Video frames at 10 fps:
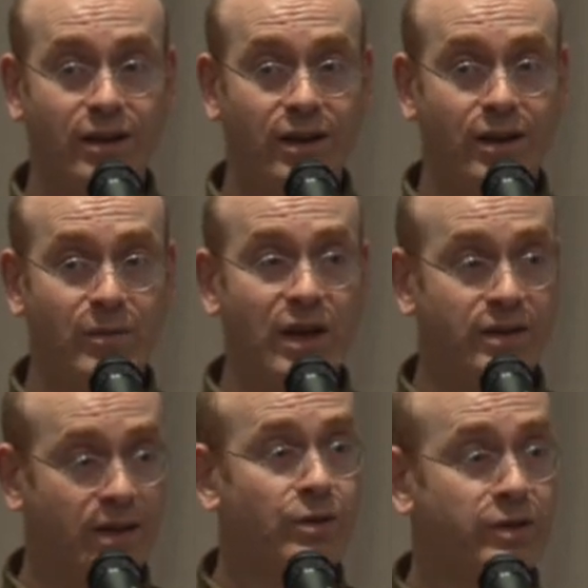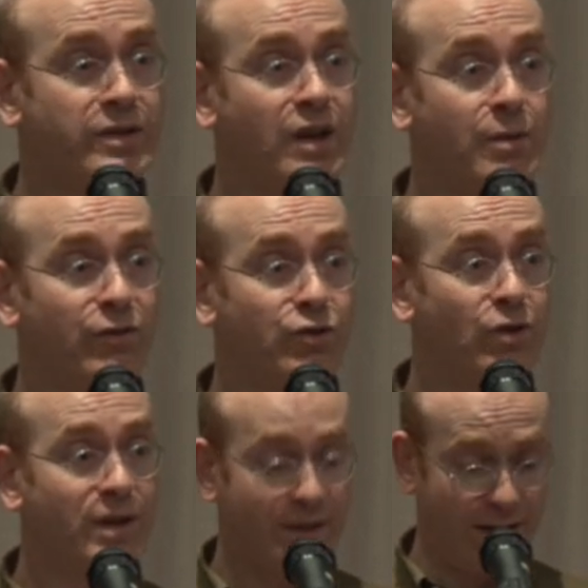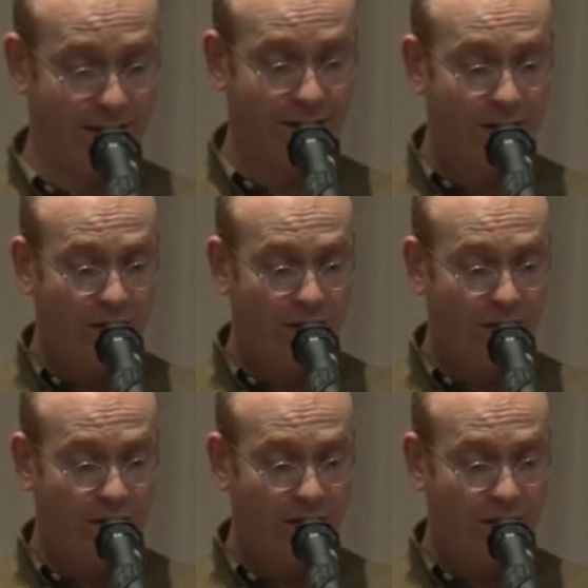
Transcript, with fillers: um, a singleton type of strings here.